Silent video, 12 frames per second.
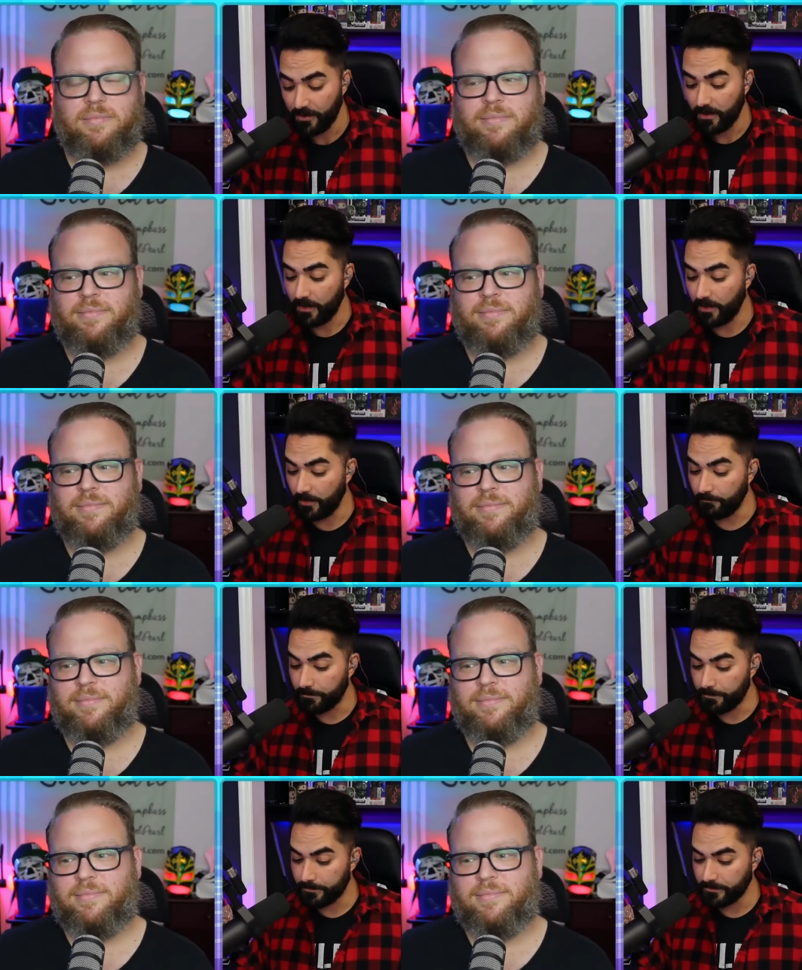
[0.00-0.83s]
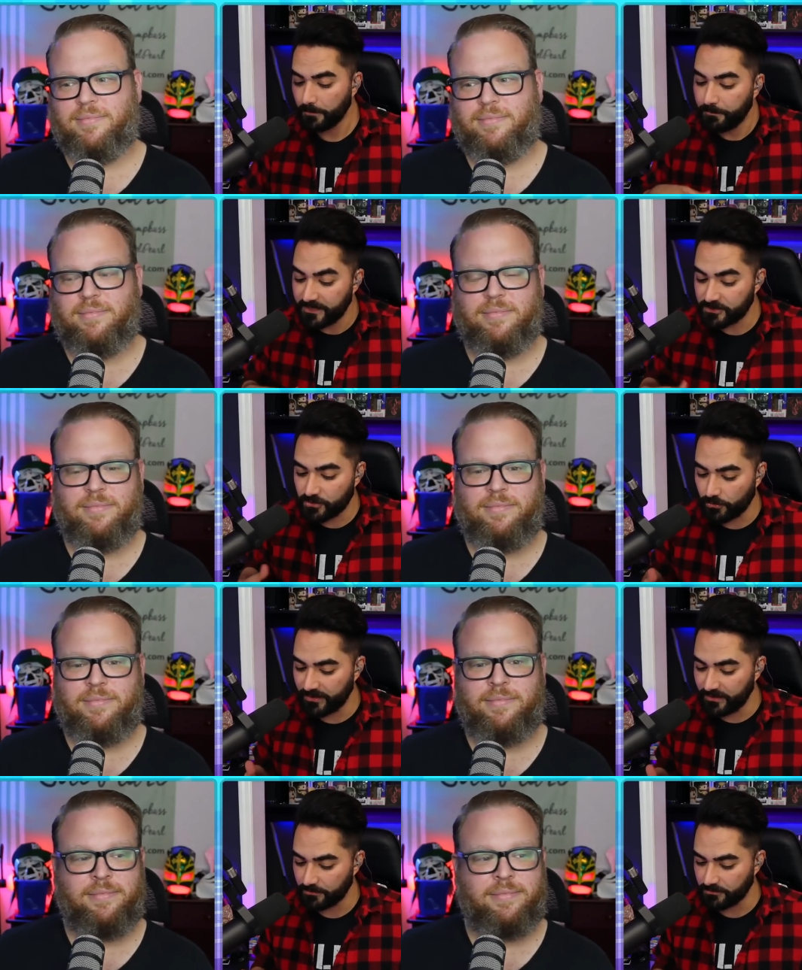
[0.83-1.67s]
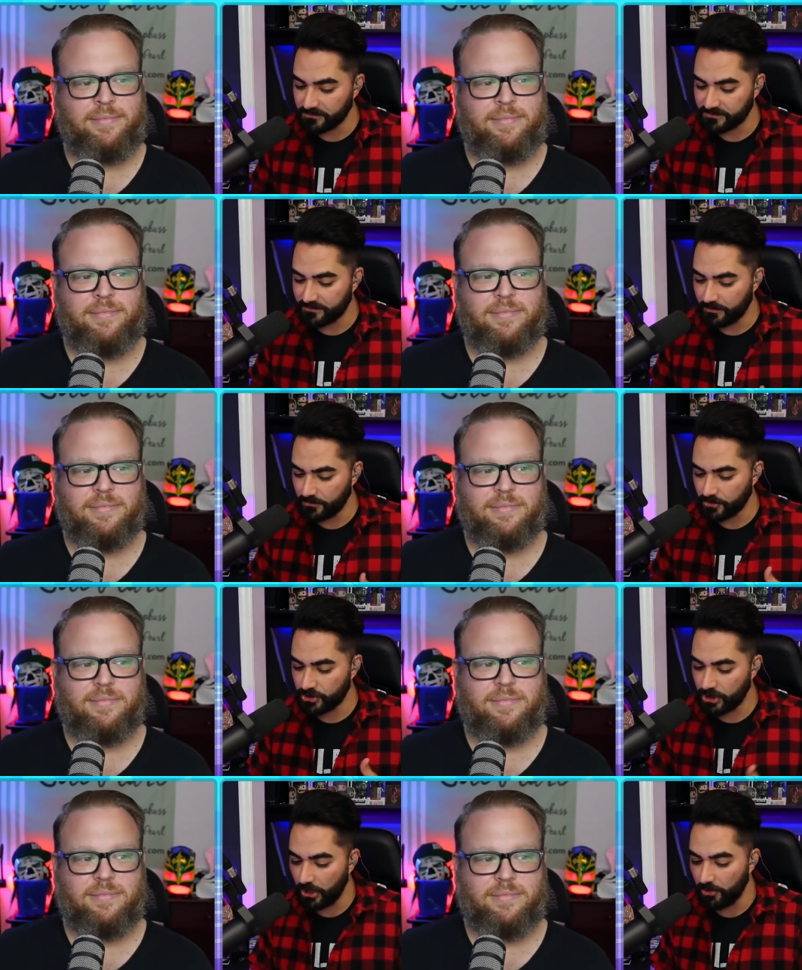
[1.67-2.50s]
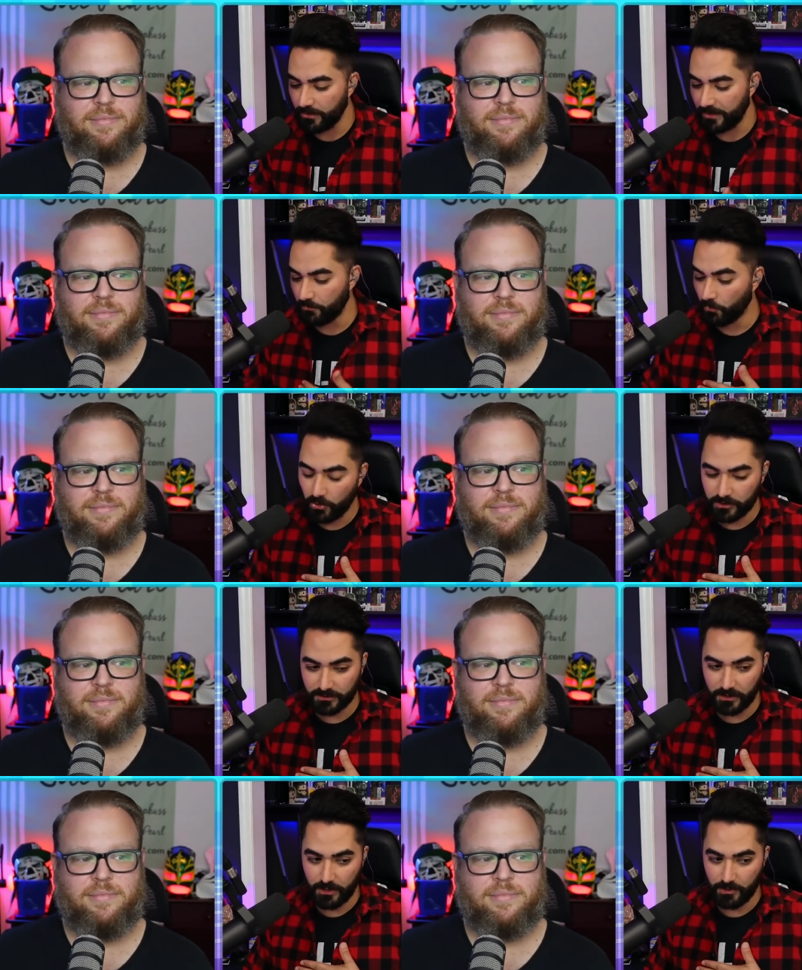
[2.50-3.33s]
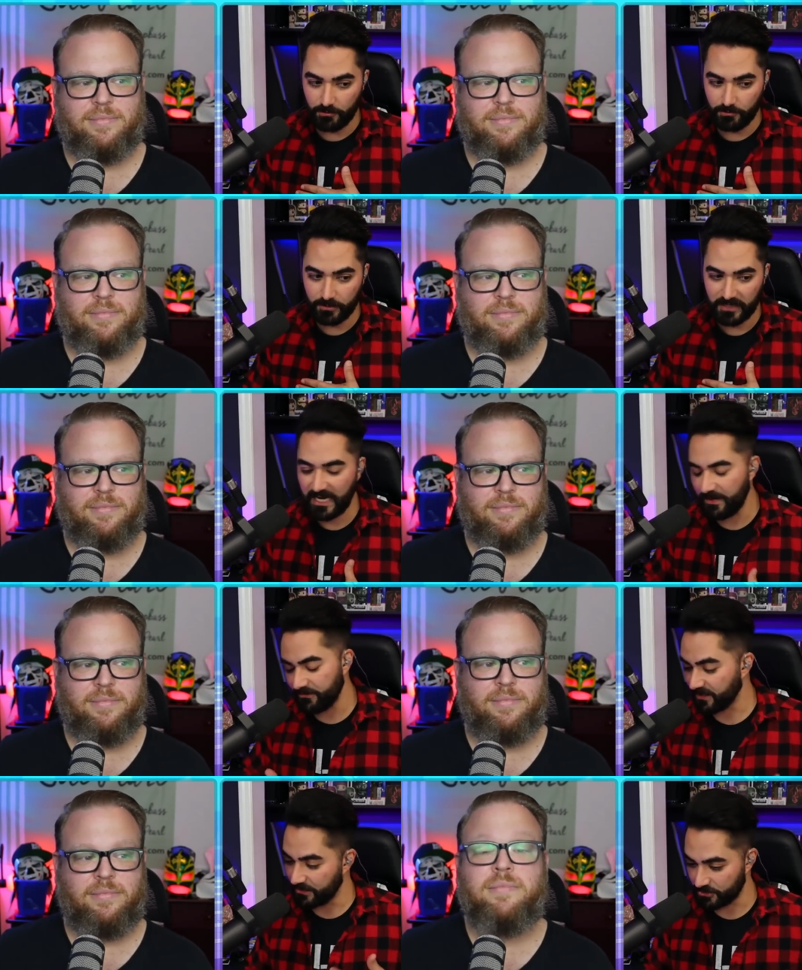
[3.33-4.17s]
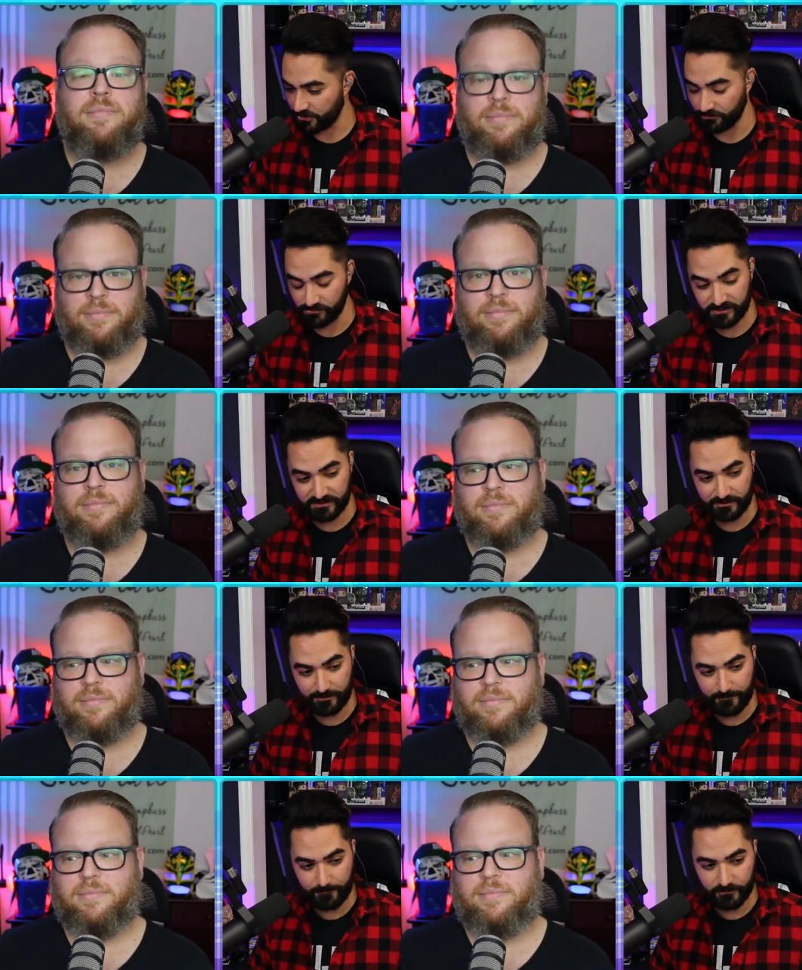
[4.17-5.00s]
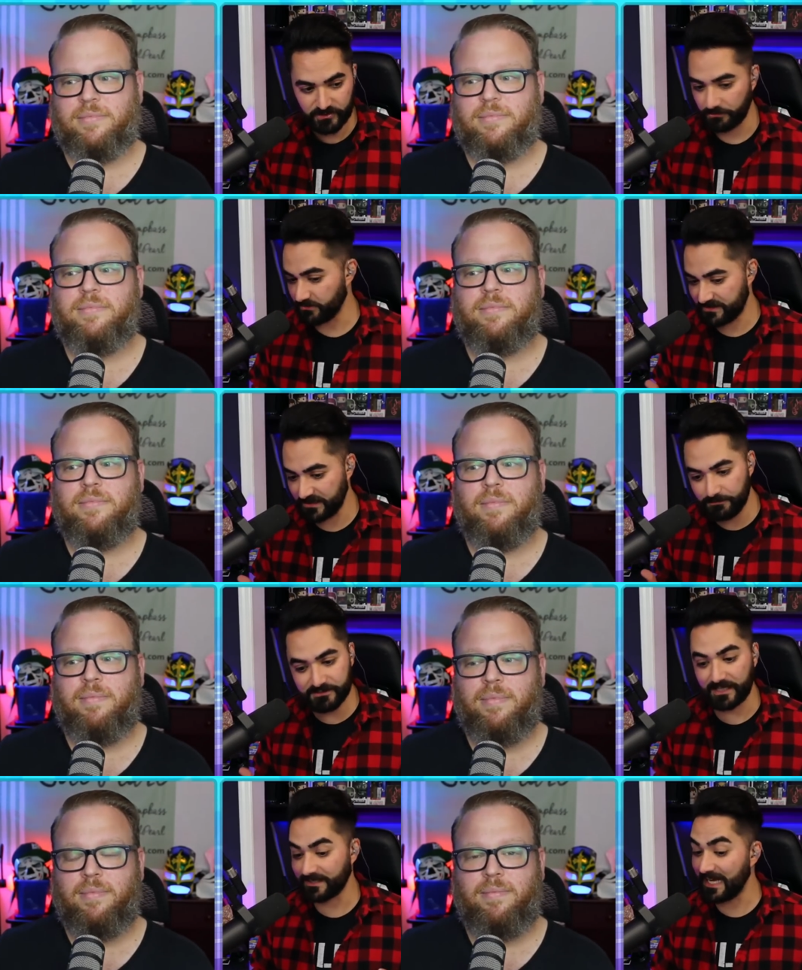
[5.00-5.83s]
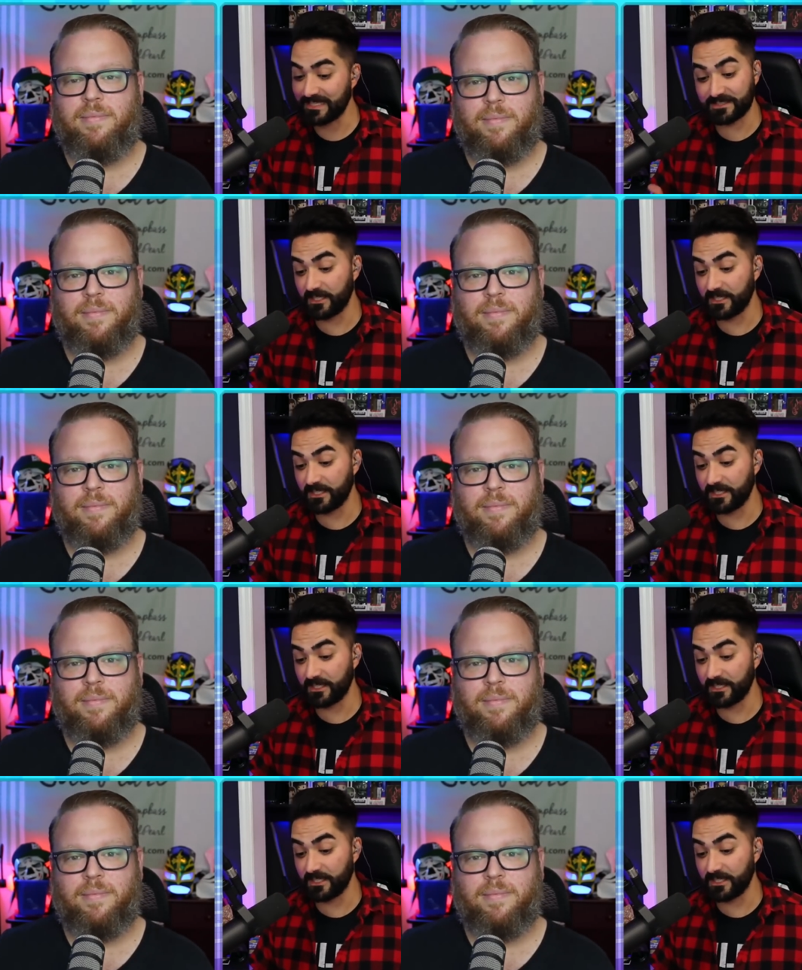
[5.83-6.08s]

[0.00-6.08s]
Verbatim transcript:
Speaker 1: Um, the big story here is Joe and Wardlow having issues. So it seems like that's going to